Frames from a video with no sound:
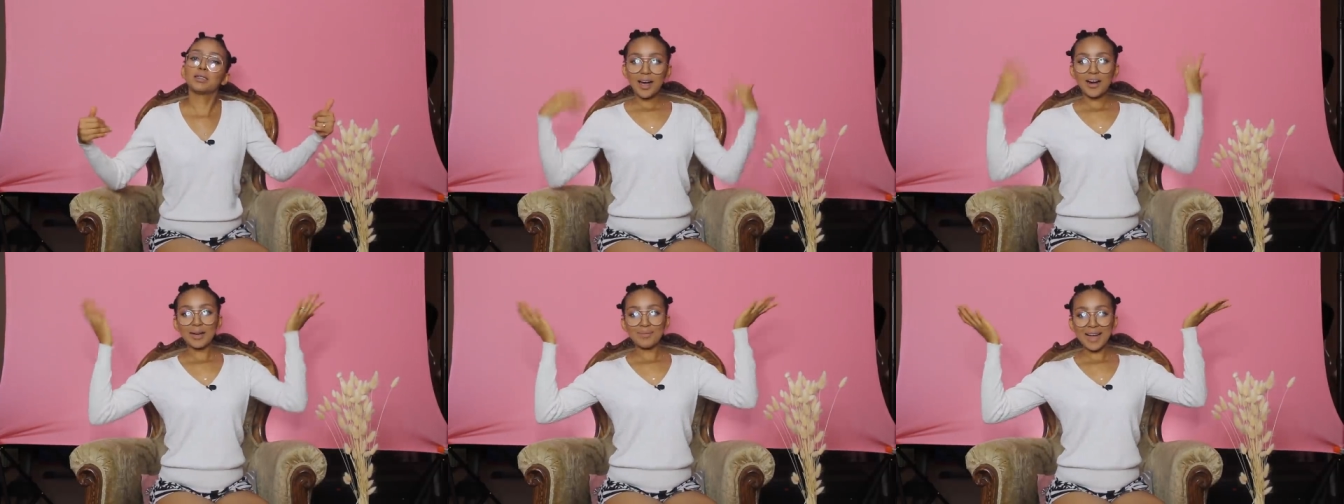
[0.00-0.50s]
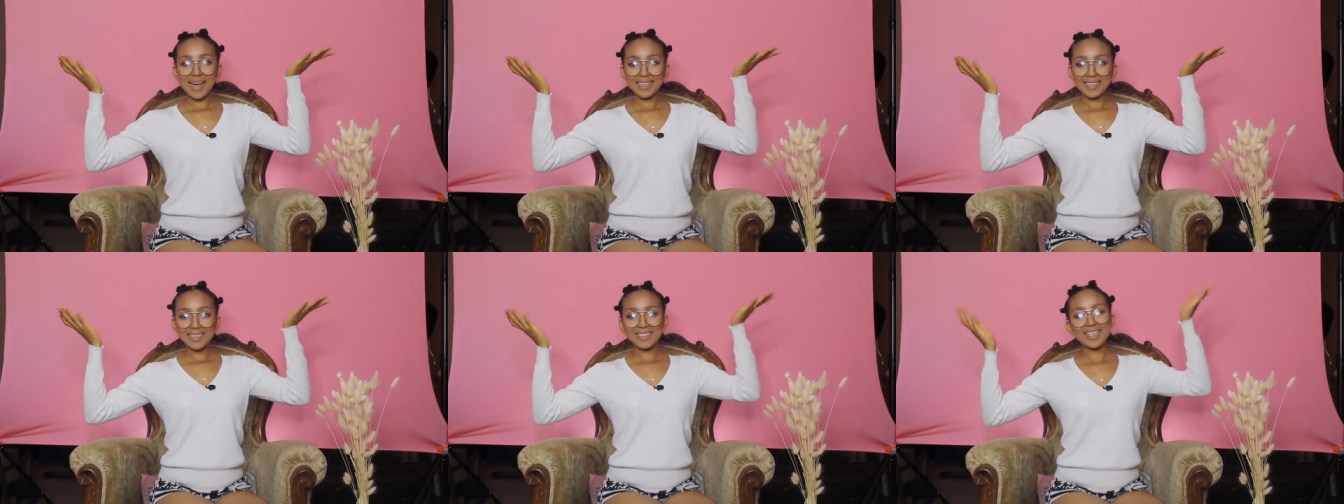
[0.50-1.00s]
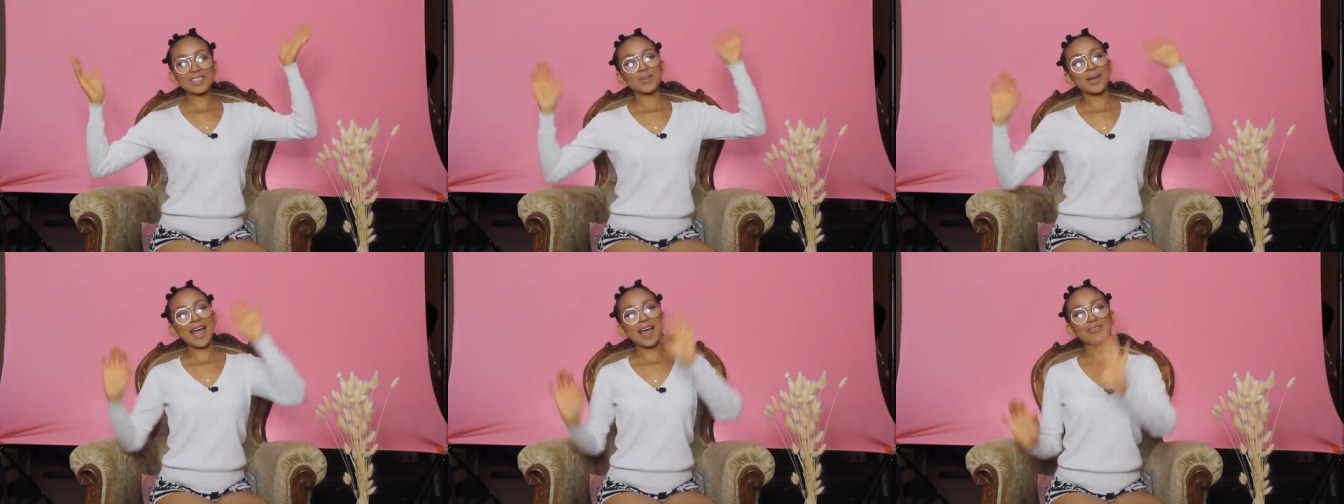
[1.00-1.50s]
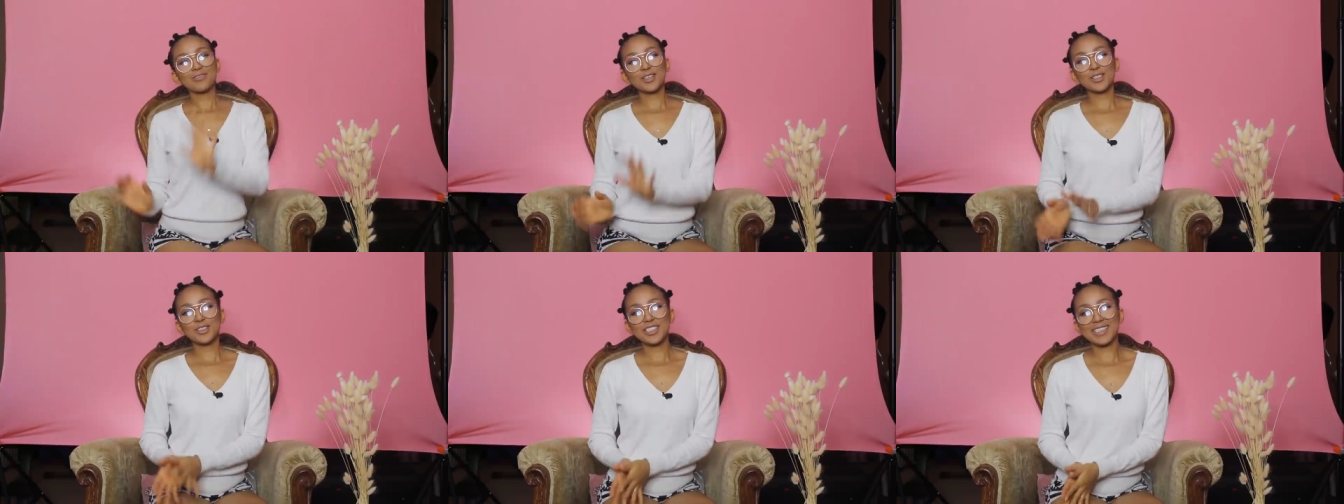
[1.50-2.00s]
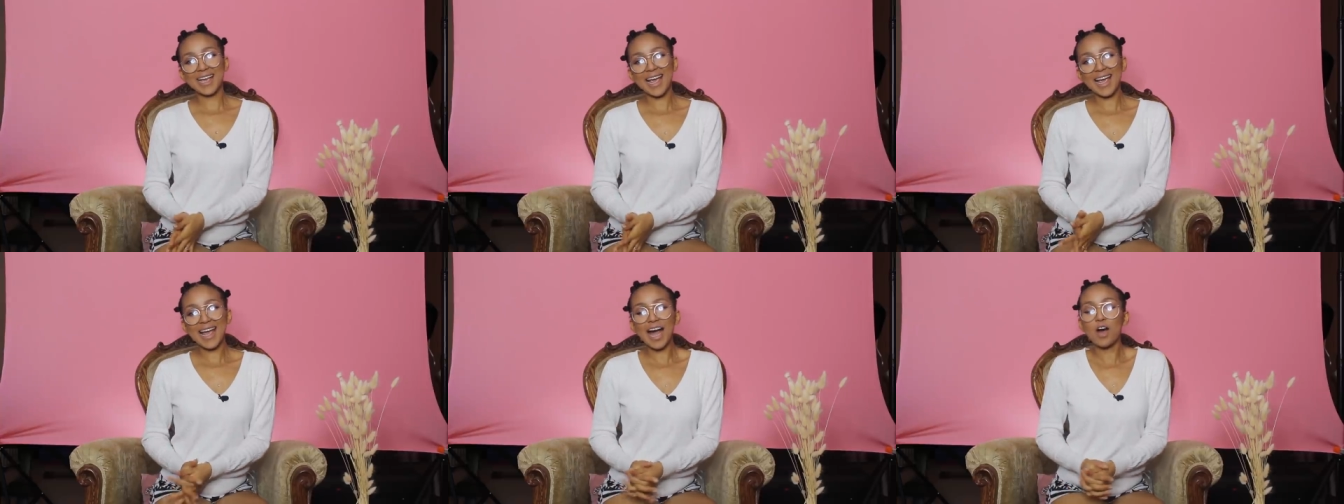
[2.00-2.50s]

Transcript: All right, my honeys, that's all I have for you today.